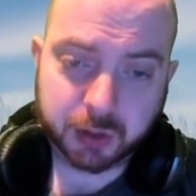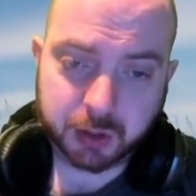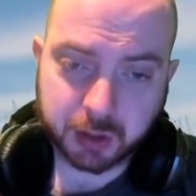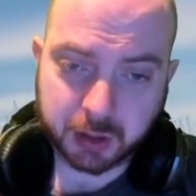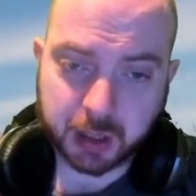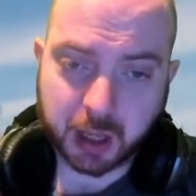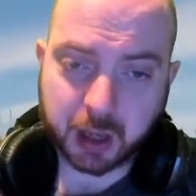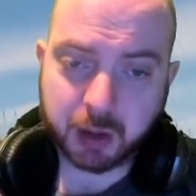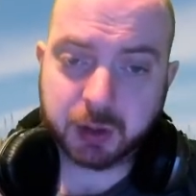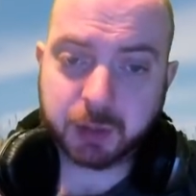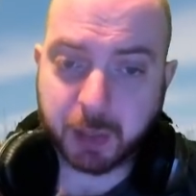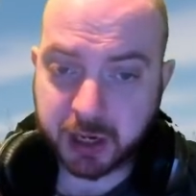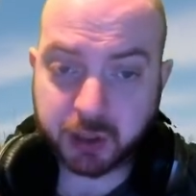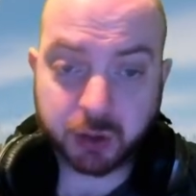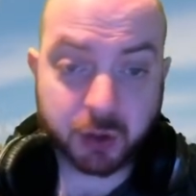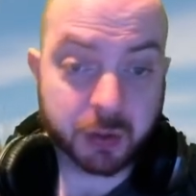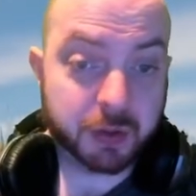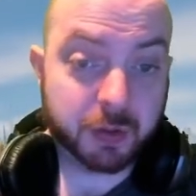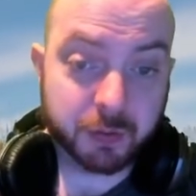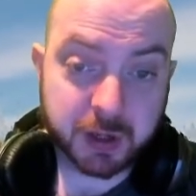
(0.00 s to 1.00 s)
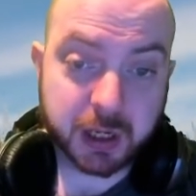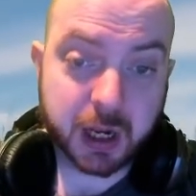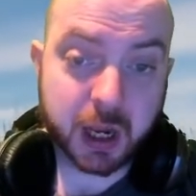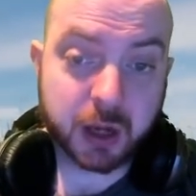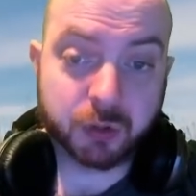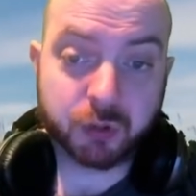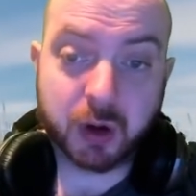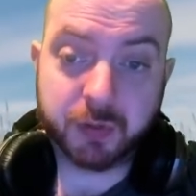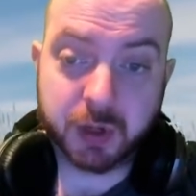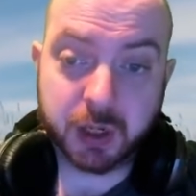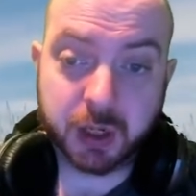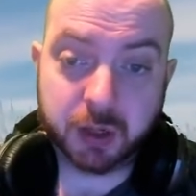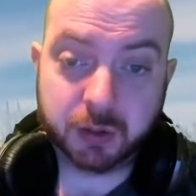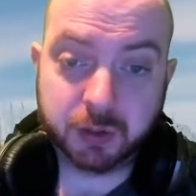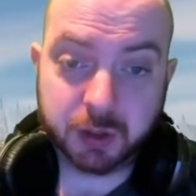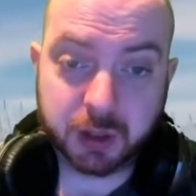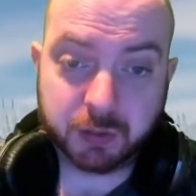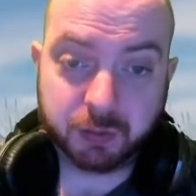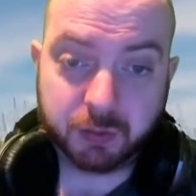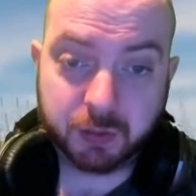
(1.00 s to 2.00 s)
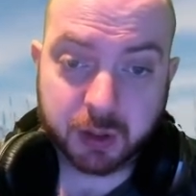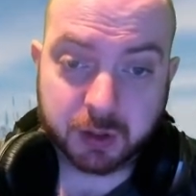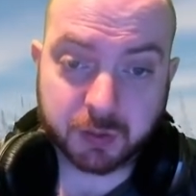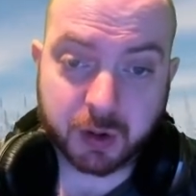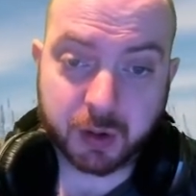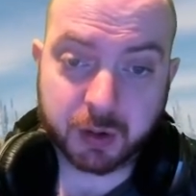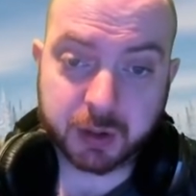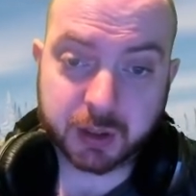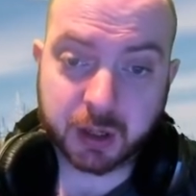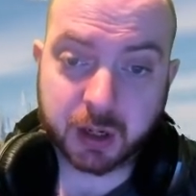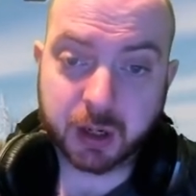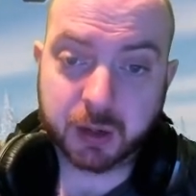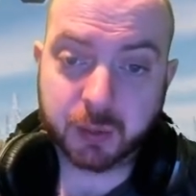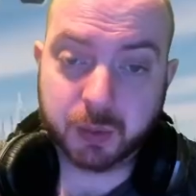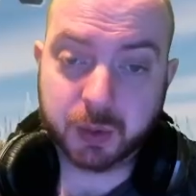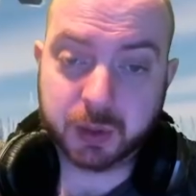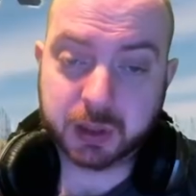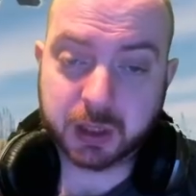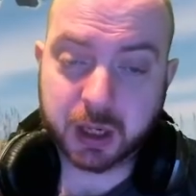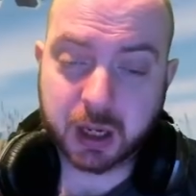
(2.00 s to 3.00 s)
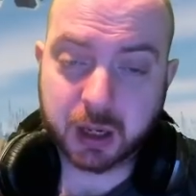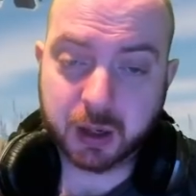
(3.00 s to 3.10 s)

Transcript: And that's based on the video's revenue, as far as I was